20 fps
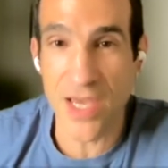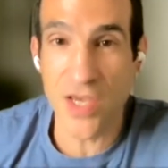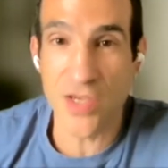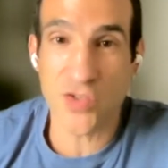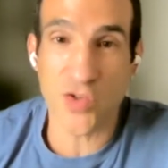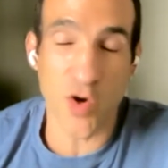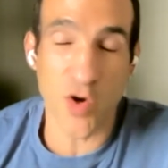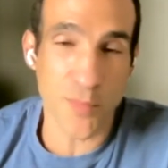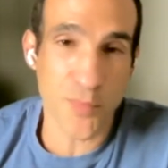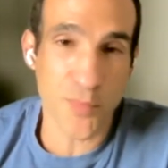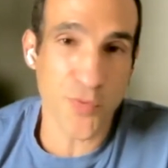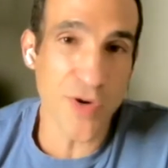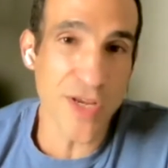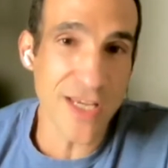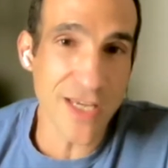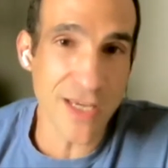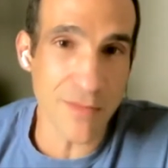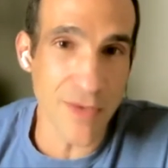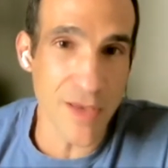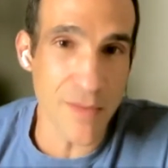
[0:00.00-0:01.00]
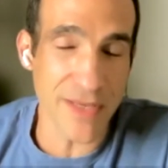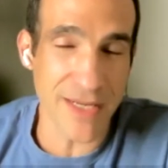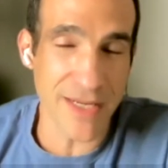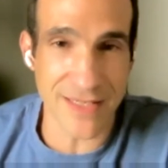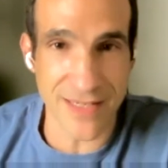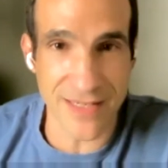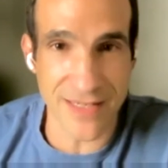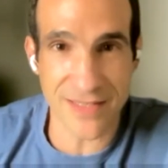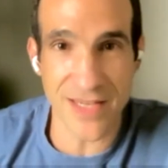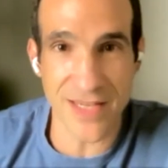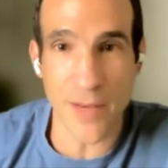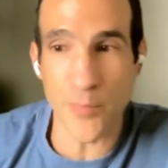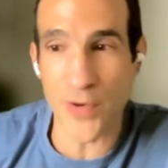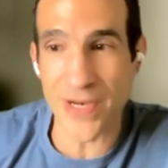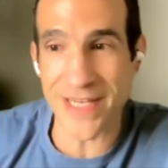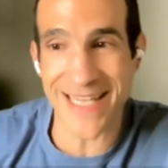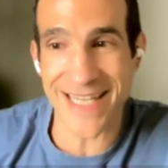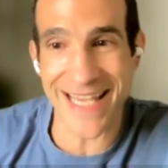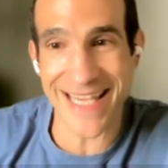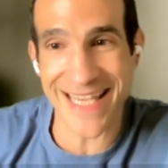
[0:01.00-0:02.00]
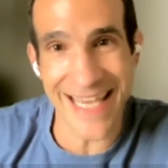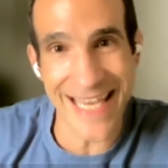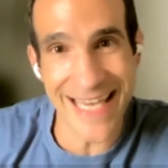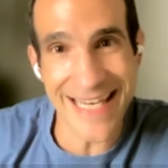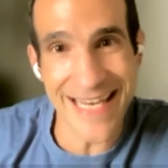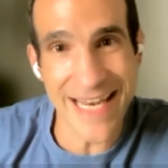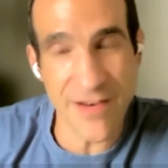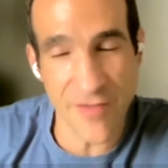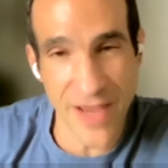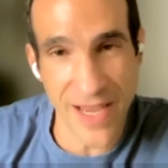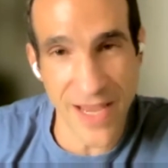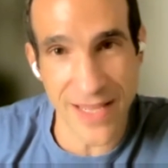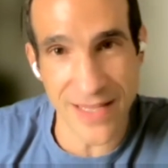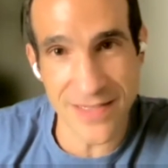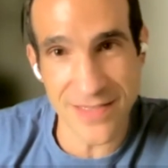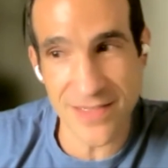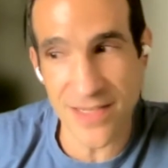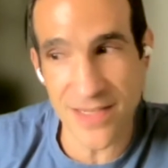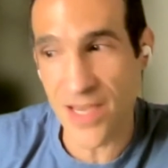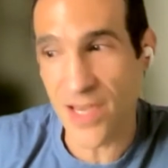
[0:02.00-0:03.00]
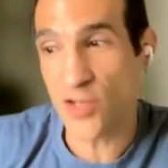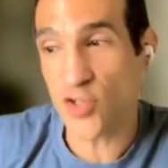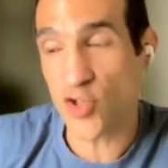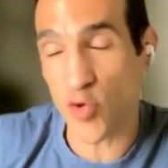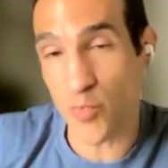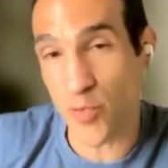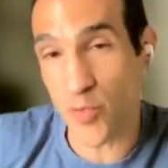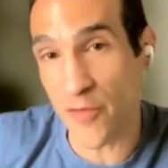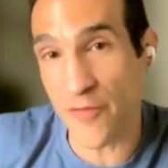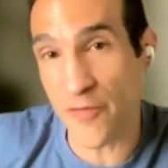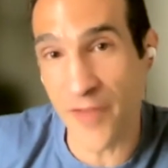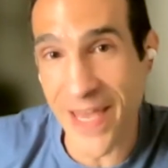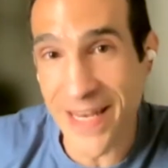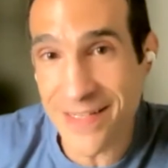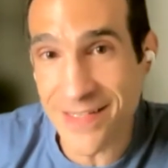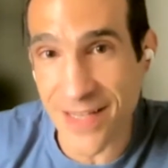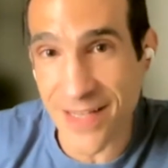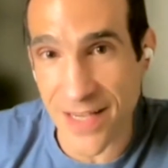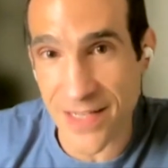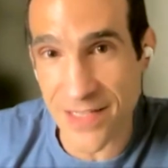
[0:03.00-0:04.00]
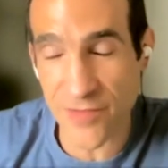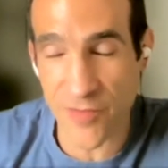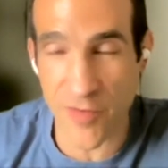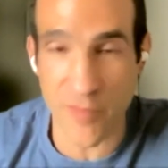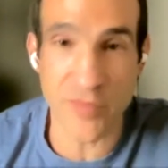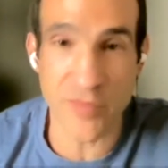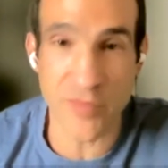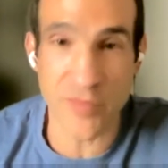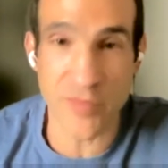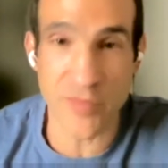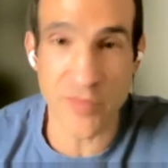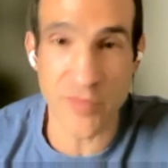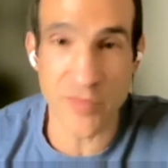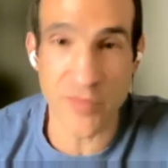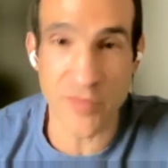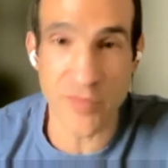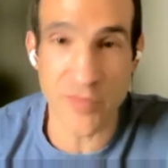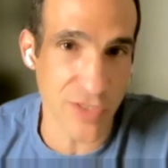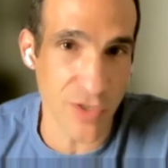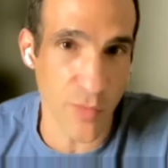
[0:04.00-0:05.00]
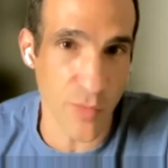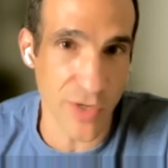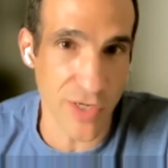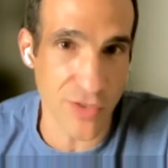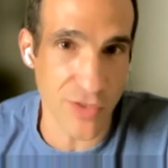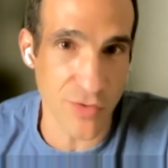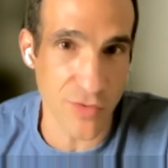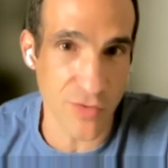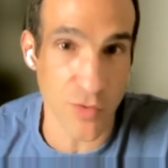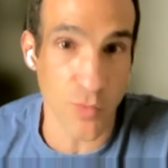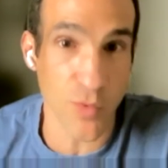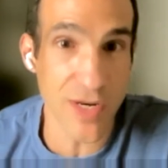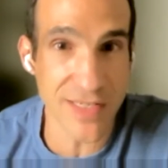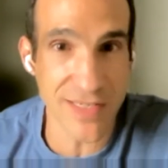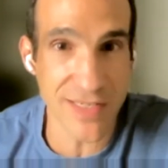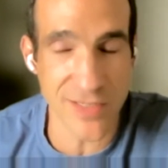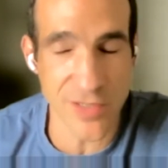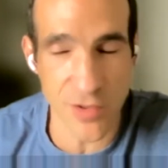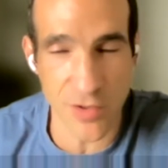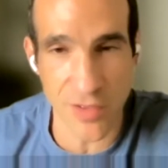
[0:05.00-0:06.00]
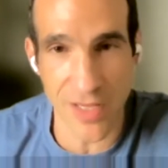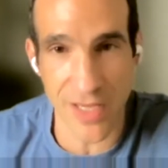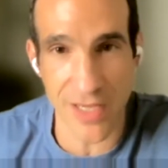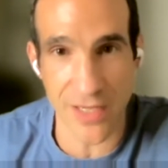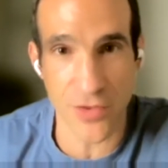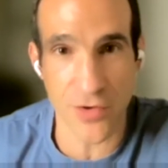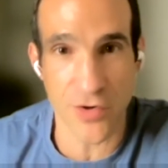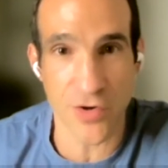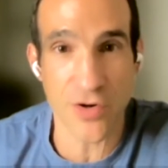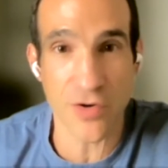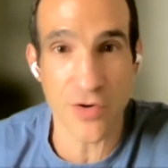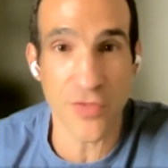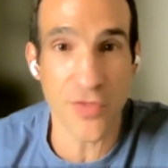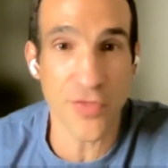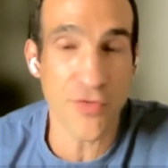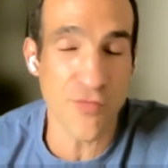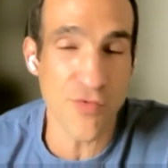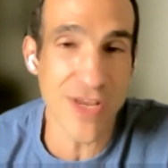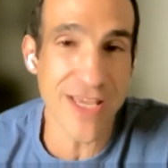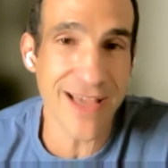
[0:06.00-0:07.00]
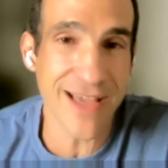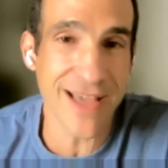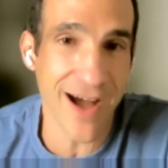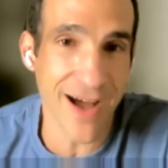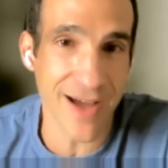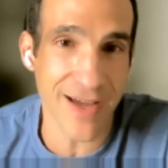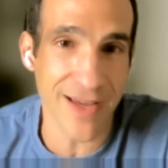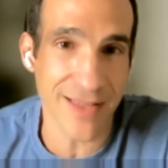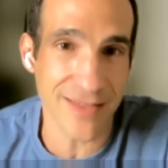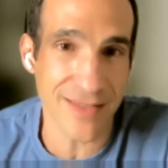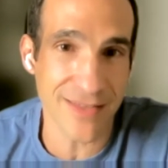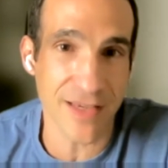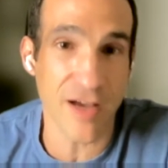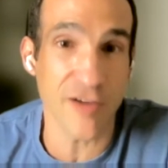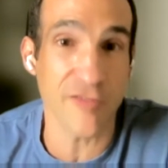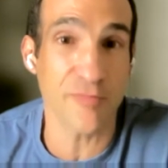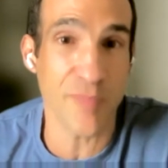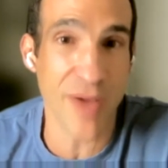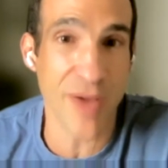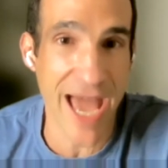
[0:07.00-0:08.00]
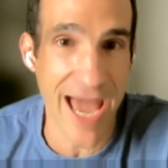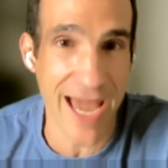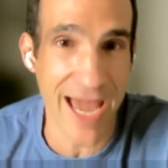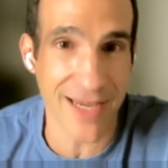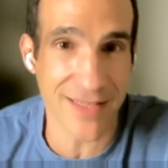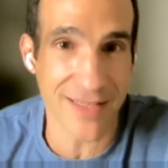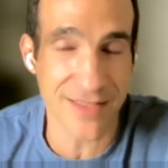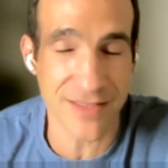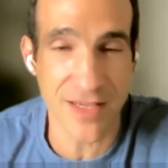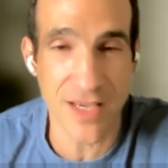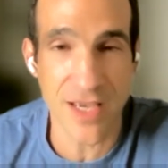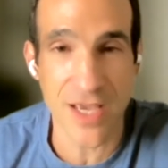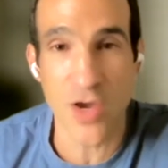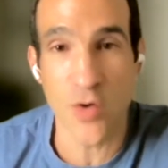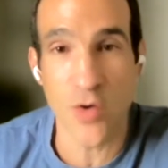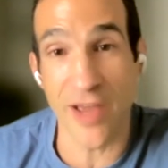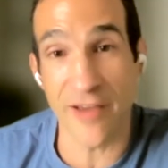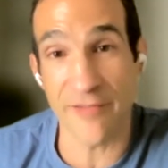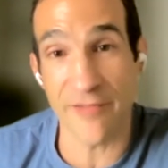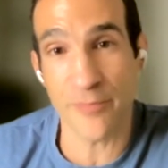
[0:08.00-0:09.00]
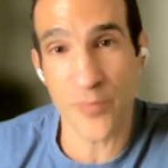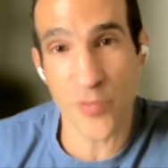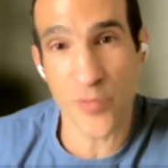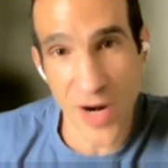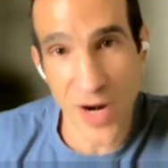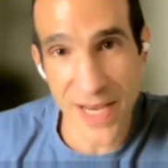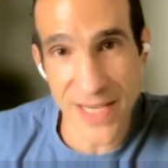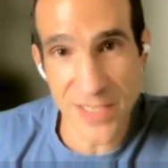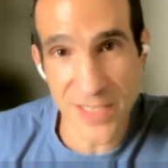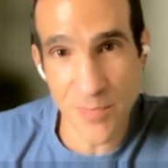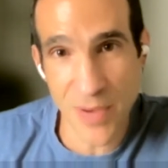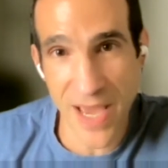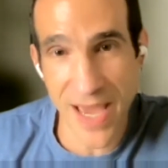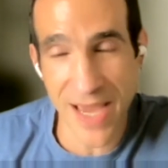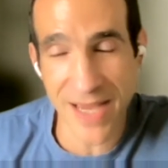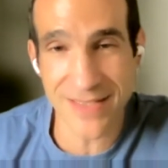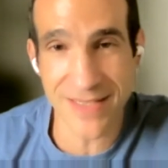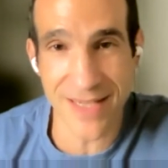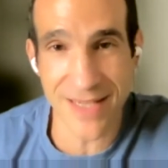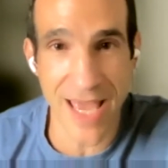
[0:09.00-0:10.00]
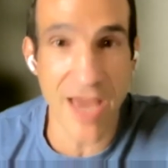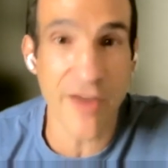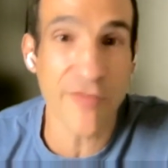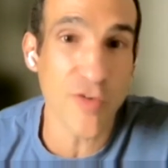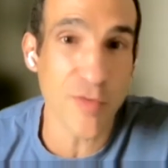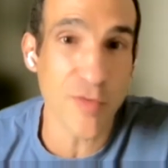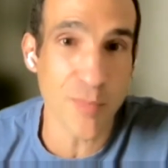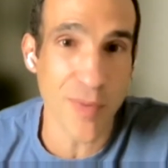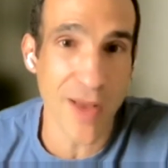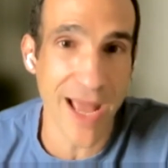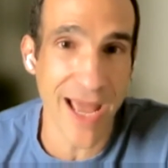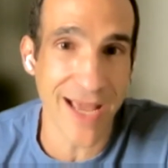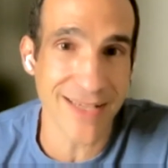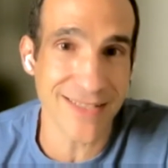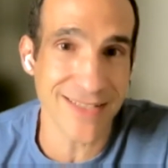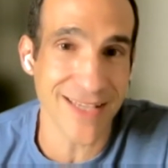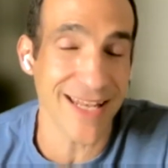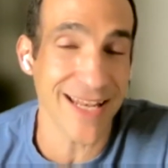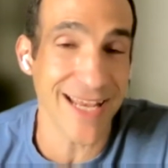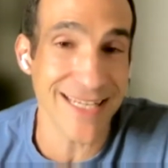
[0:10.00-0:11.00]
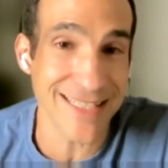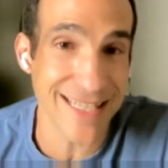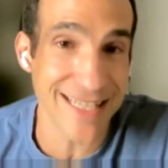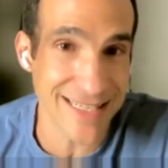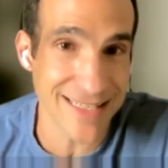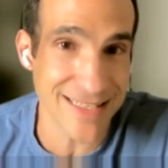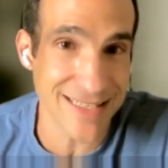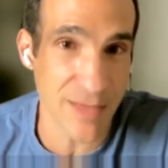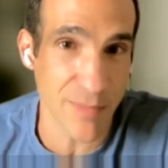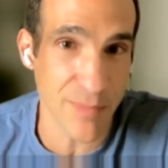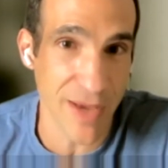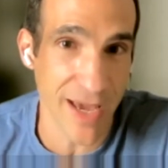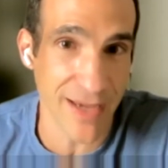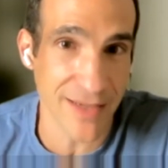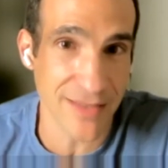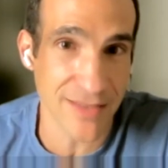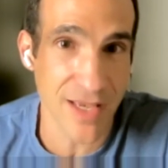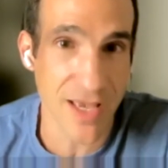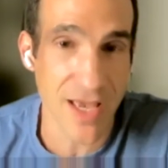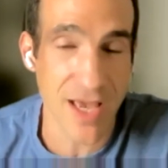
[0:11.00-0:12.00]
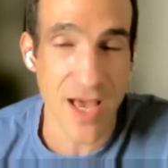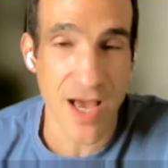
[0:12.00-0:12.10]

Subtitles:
So pre-commitment is a step we take in advance to prevent us from doing something we don't want to do. So what does this look like? There are 3 kinds of pacts. We have price pacts, effort pacts, and identity pacts.